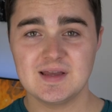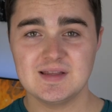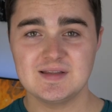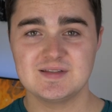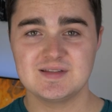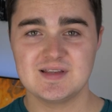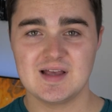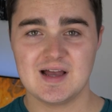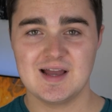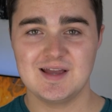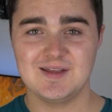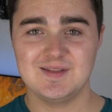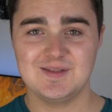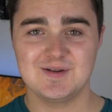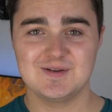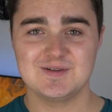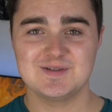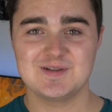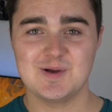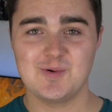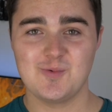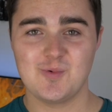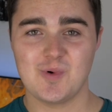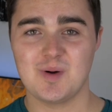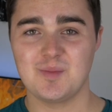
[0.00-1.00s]
inside, there's
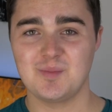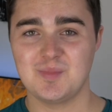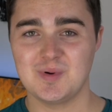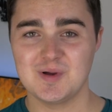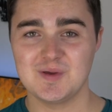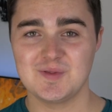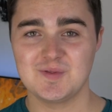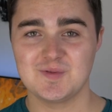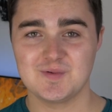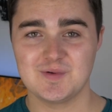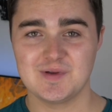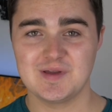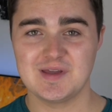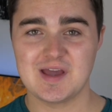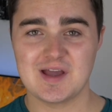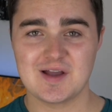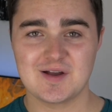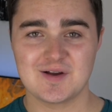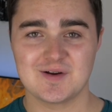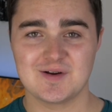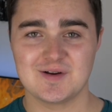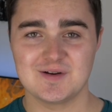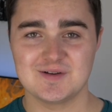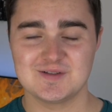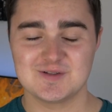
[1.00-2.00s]
a 1.3
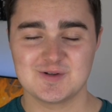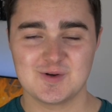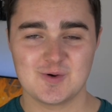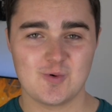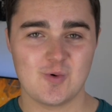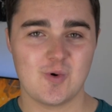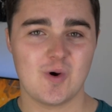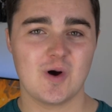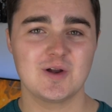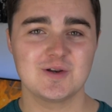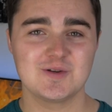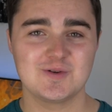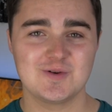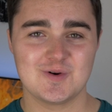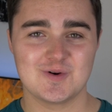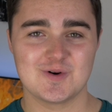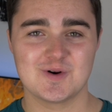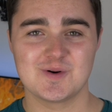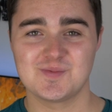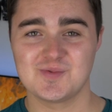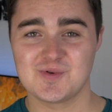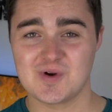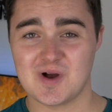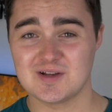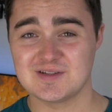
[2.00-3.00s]
gigahertz quad core
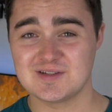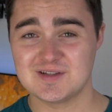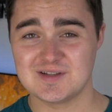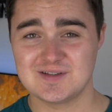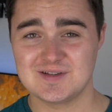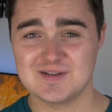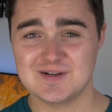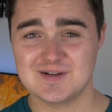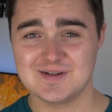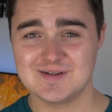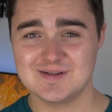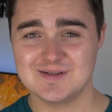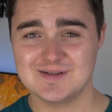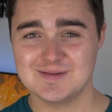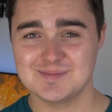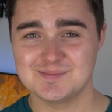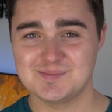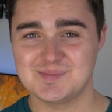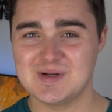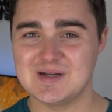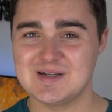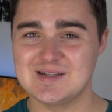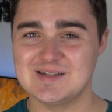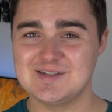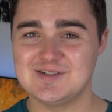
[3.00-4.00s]
processor,
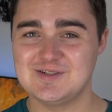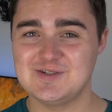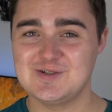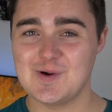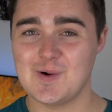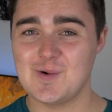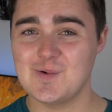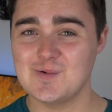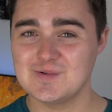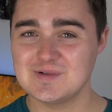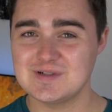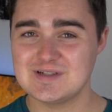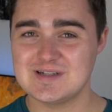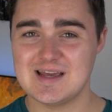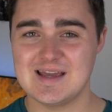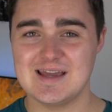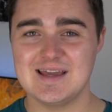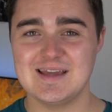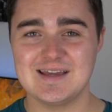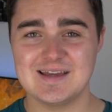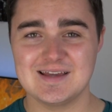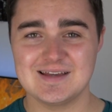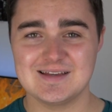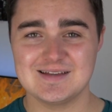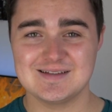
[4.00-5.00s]
but don't
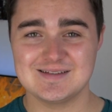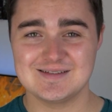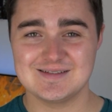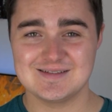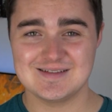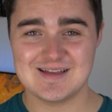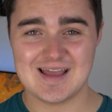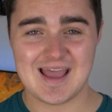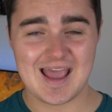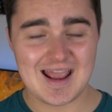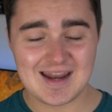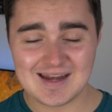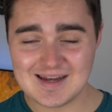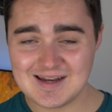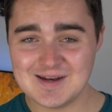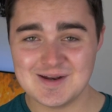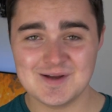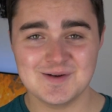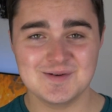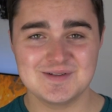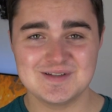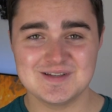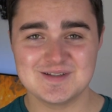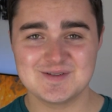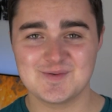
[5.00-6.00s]
take any
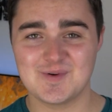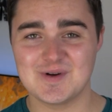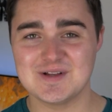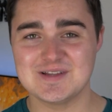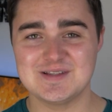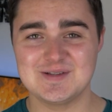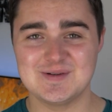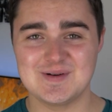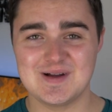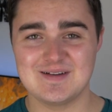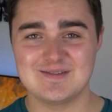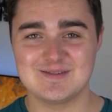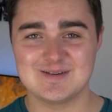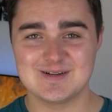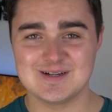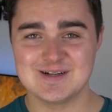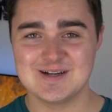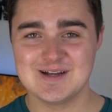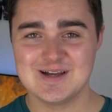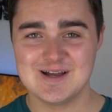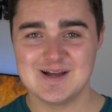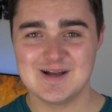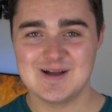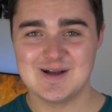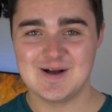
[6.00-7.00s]
notice whatsoever
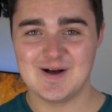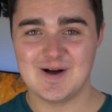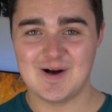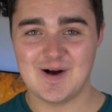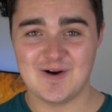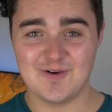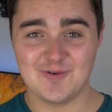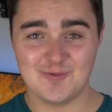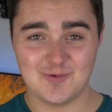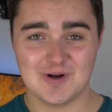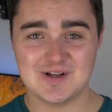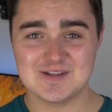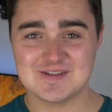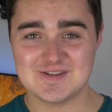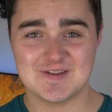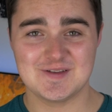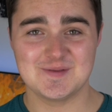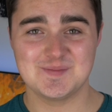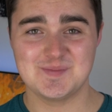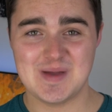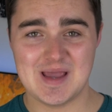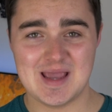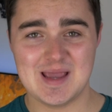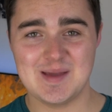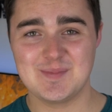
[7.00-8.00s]
of what's on
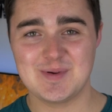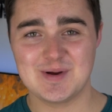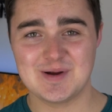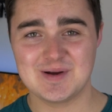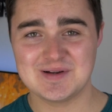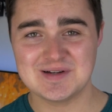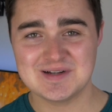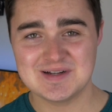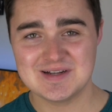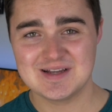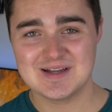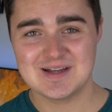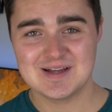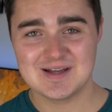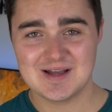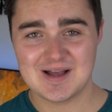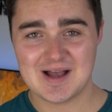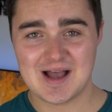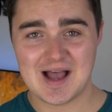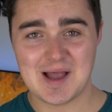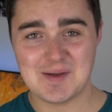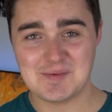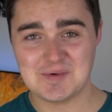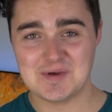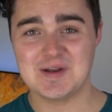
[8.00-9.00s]
paper.
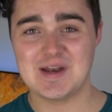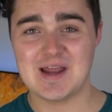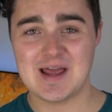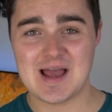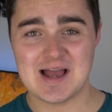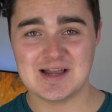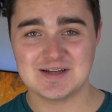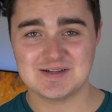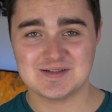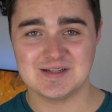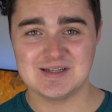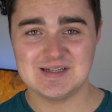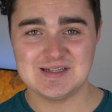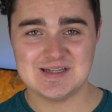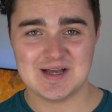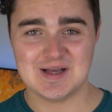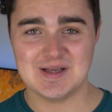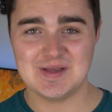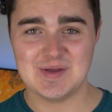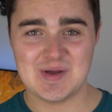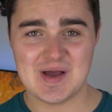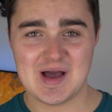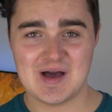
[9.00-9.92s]
I'm going to actually tell you